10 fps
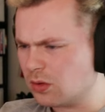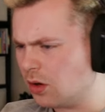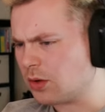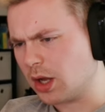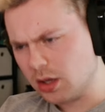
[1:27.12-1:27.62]

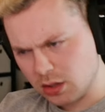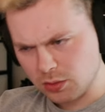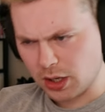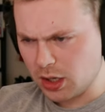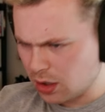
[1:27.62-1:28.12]
Okay,
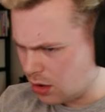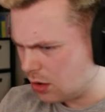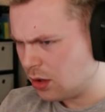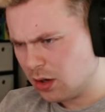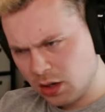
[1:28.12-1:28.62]
okay.
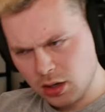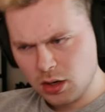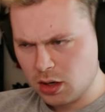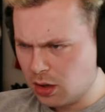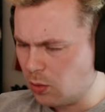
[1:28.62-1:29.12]

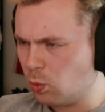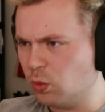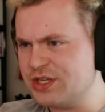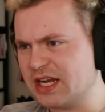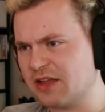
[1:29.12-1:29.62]

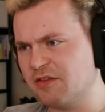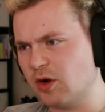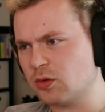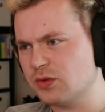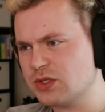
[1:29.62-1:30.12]
We're digging the
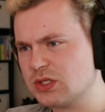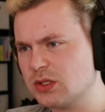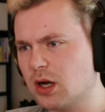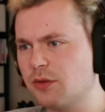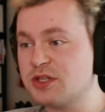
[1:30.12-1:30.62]
vocals.
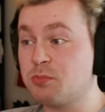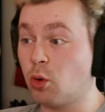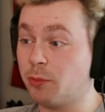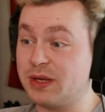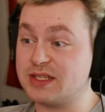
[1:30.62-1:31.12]
Oh, this
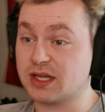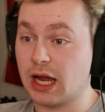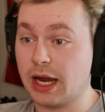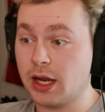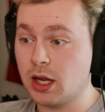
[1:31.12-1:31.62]
poor pizza
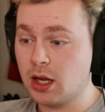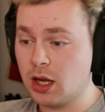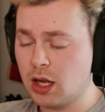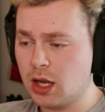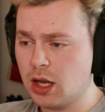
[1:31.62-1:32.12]
guy.
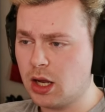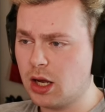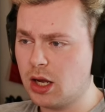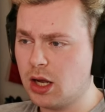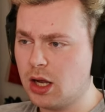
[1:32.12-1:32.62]

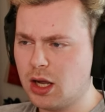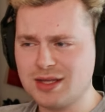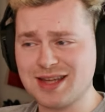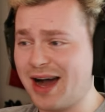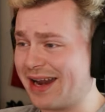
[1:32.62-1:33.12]

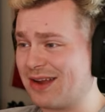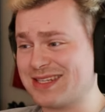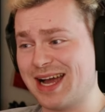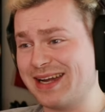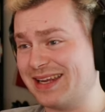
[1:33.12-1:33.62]
It's hot
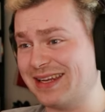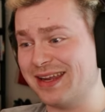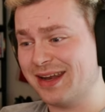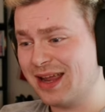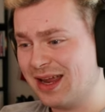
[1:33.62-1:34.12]
outside, isn't
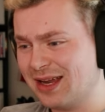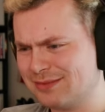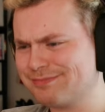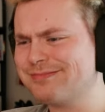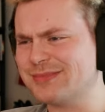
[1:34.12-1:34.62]
it?
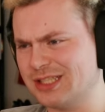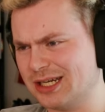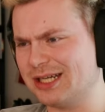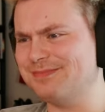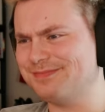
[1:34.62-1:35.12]

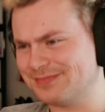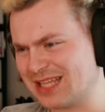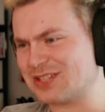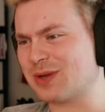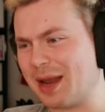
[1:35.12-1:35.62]
Yeah,
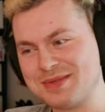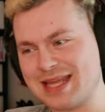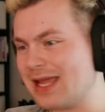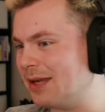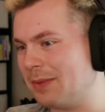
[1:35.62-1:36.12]
that's what I'm
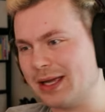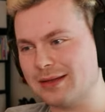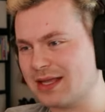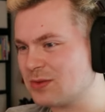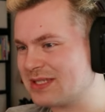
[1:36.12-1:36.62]
saying,
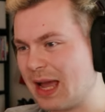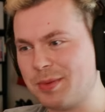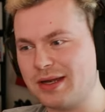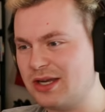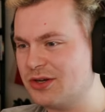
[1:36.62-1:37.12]
man. That's what's
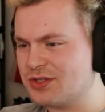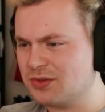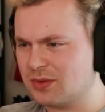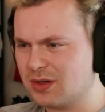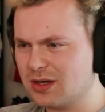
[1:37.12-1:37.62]
happening here,
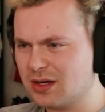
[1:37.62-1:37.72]
too.